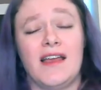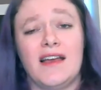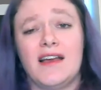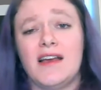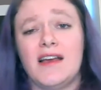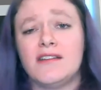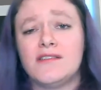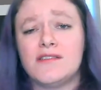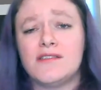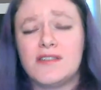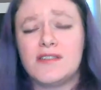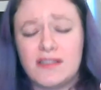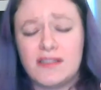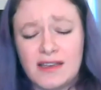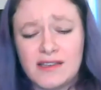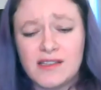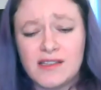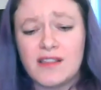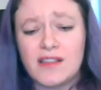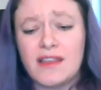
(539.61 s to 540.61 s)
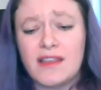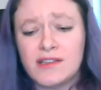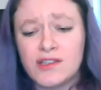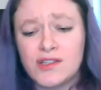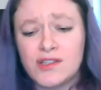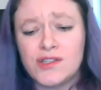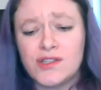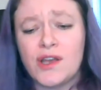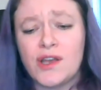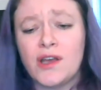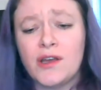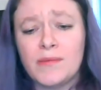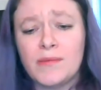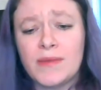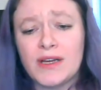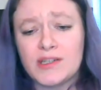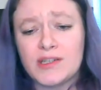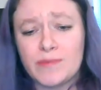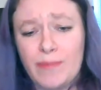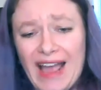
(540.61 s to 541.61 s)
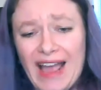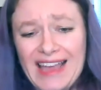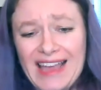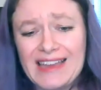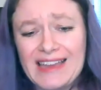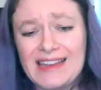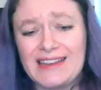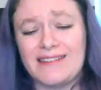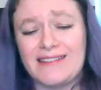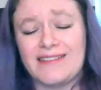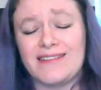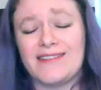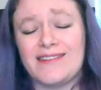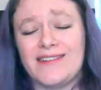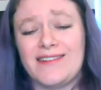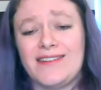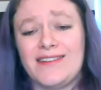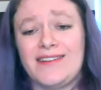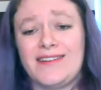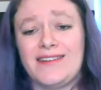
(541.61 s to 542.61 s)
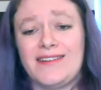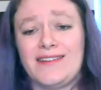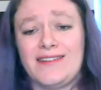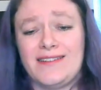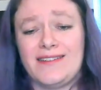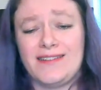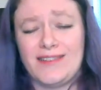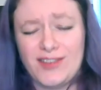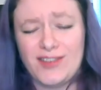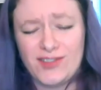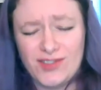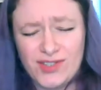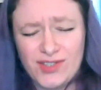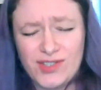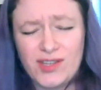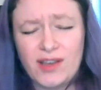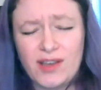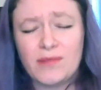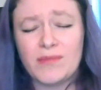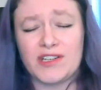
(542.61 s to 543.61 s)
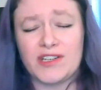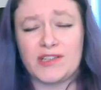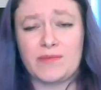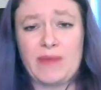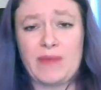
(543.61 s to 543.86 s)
And there's so much pain. There's so much